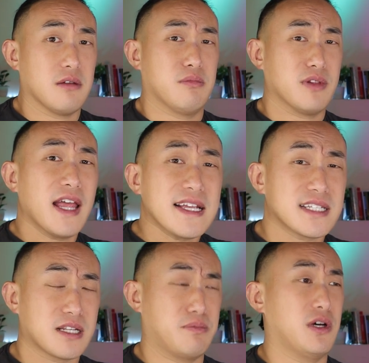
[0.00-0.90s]

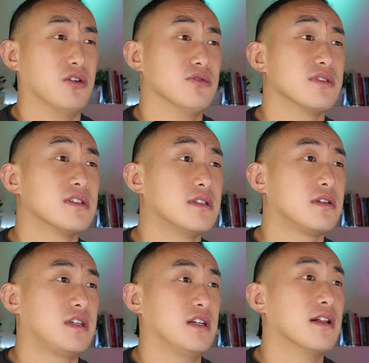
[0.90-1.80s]
plastic bottle,
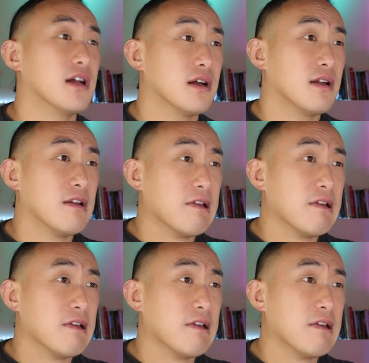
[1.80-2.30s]
tequila,